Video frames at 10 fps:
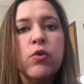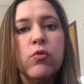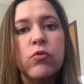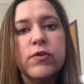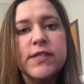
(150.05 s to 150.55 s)

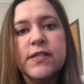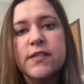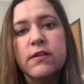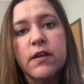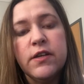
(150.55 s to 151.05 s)
Or is
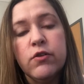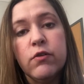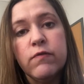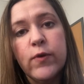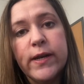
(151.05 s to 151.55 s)
it, you know,
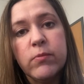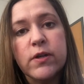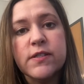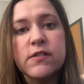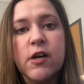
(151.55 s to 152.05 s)
avoiding
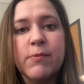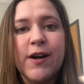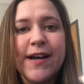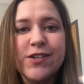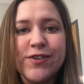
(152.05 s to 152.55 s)
processed
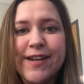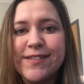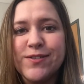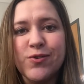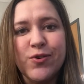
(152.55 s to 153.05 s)

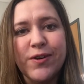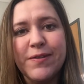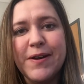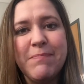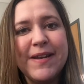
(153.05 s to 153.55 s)
carbohydrates
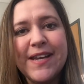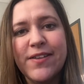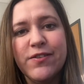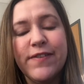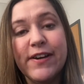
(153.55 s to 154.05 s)
or many
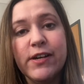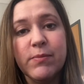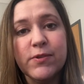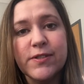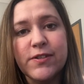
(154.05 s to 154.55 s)
other
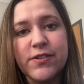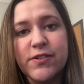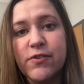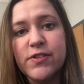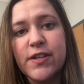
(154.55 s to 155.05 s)
variables that are
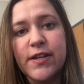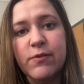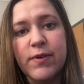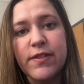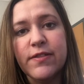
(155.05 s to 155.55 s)

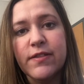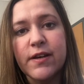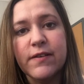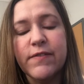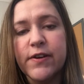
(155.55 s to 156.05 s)
associated with
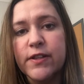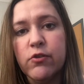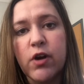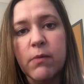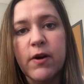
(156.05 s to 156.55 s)
a very
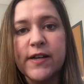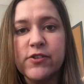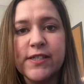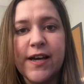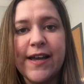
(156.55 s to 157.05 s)
low
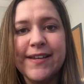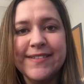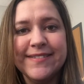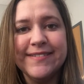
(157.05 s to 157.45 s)
carbohydrate diet?